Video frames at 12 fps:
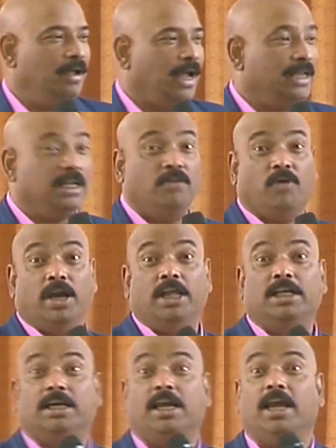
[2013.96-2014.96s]
And then one day
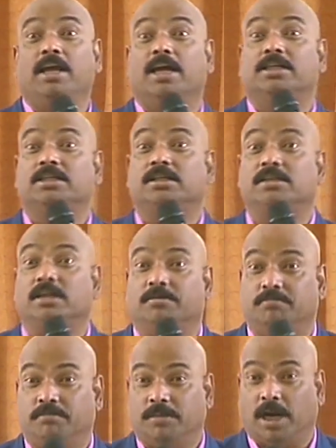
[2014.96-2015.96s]
the king gets a
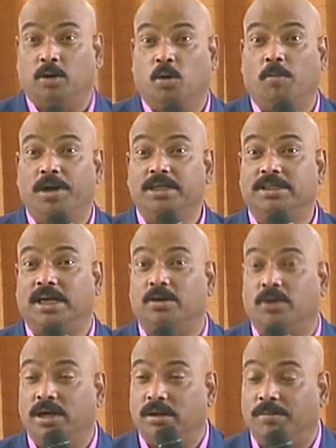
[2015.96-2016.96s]
dream and nobody's there
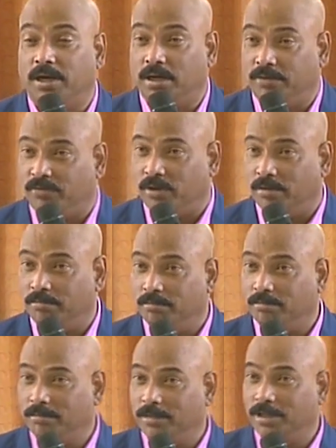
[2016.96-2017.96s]
to interpret it for
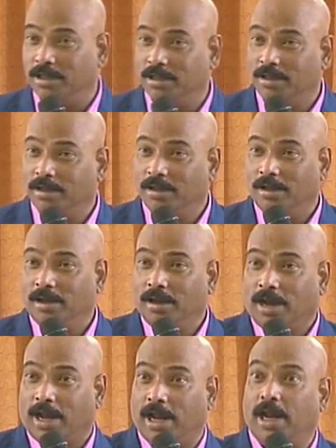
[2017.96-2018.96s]

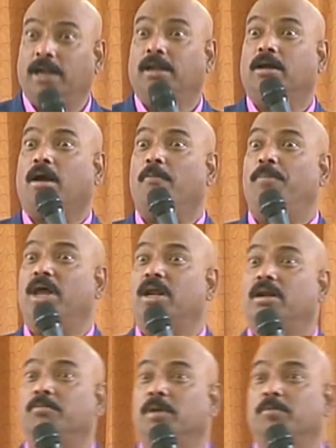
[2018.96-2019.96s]
him. And the cupbearer
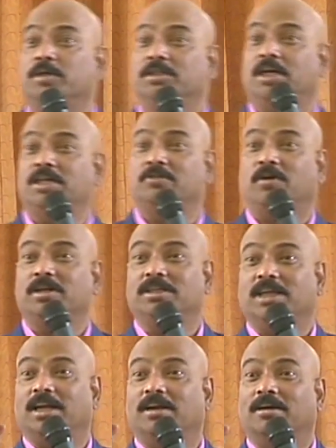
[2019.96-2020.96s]
remembers there is one
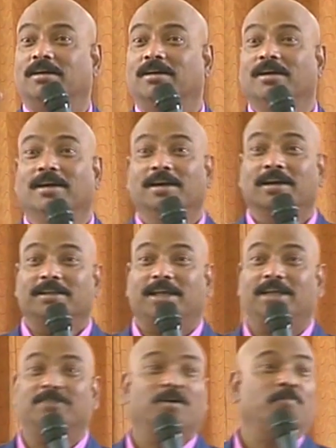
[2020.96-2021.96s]
jailer,
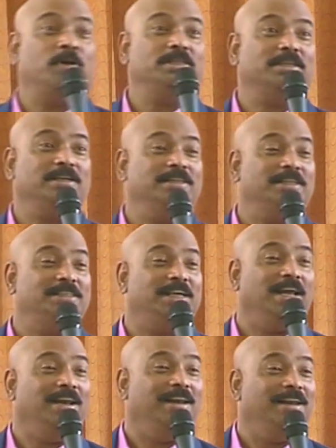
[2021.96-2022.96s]
there is one person in the
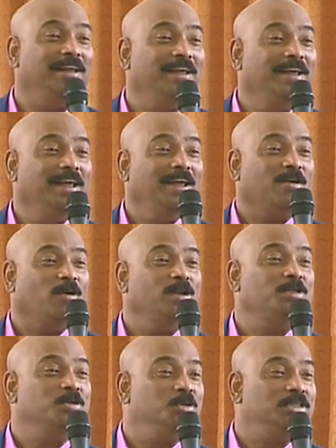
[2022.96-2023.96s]
jail
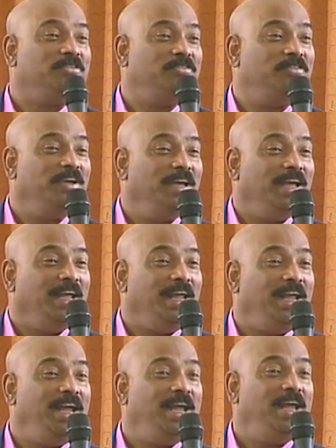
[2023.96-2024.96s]
called Joseph.
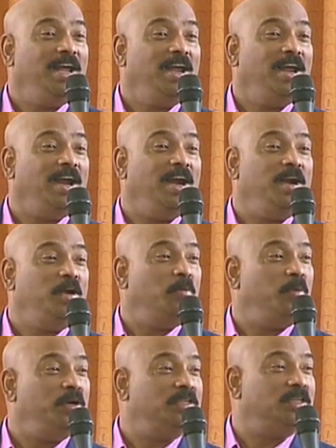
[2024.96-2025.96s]
He
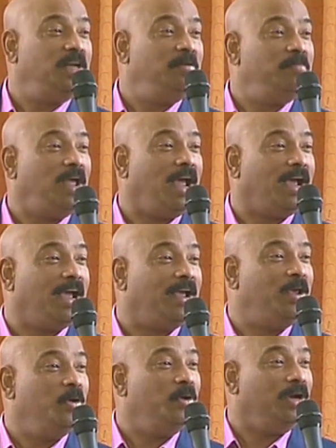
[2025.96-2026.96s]
interprets dream
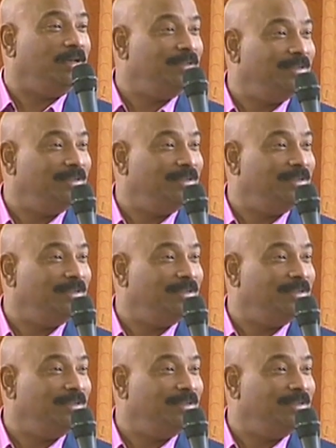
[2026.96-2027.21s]
accurate.